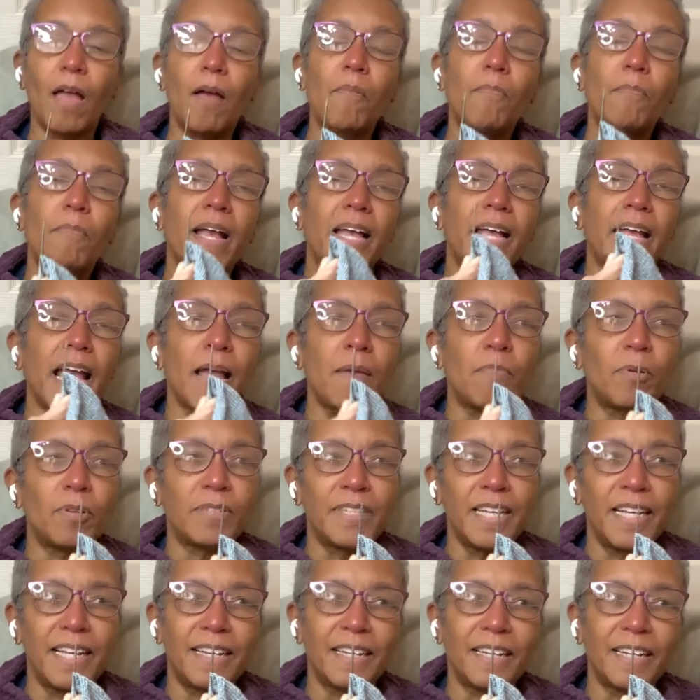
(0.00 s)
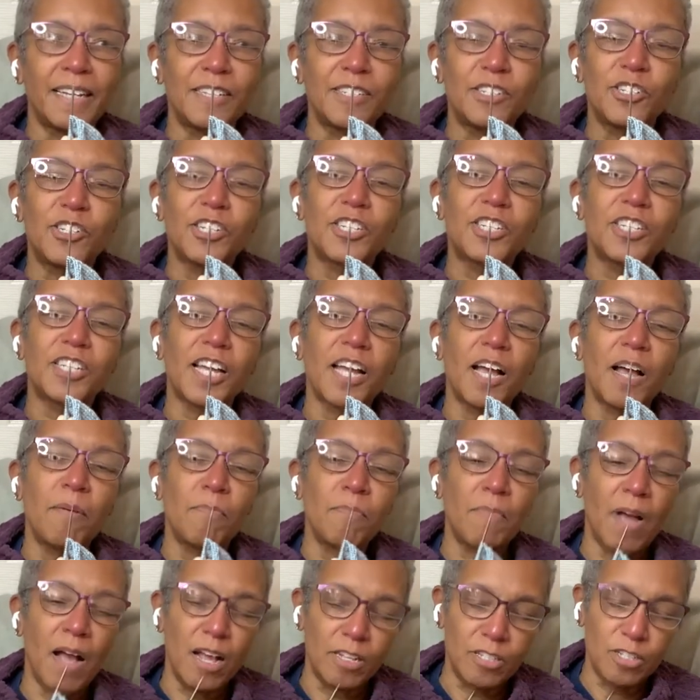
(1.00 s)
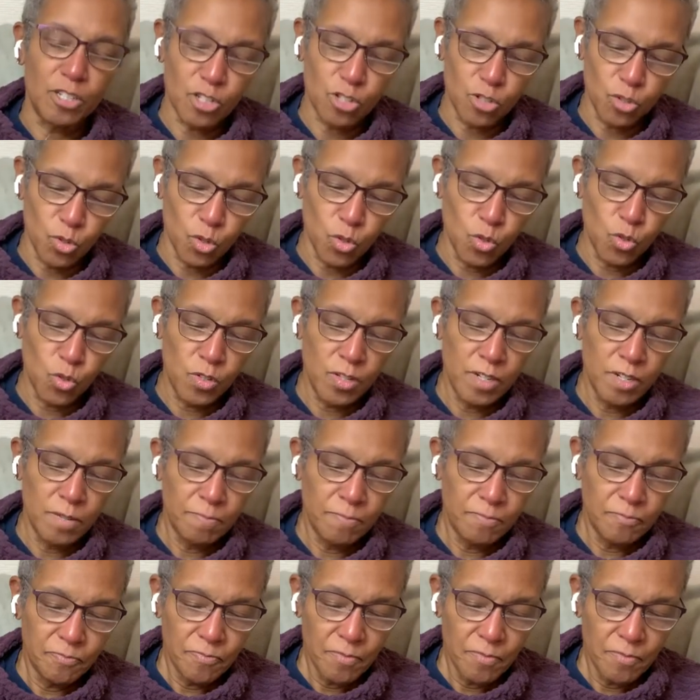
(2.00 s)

My cable needle has just come unscrewed.